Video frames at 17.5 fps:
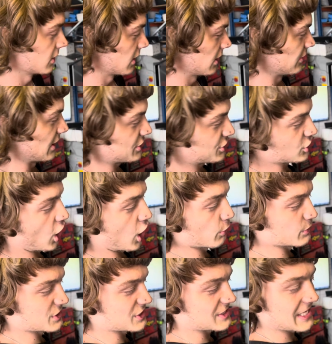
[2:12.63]
This side
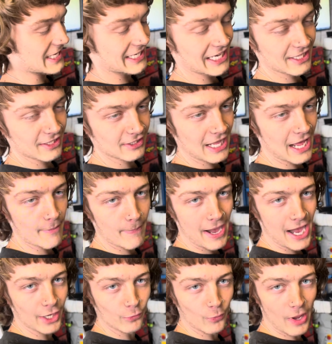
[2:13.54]
was sticking that
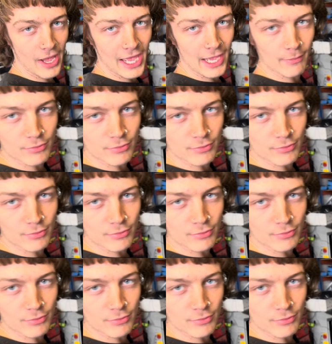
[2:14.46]
bad where it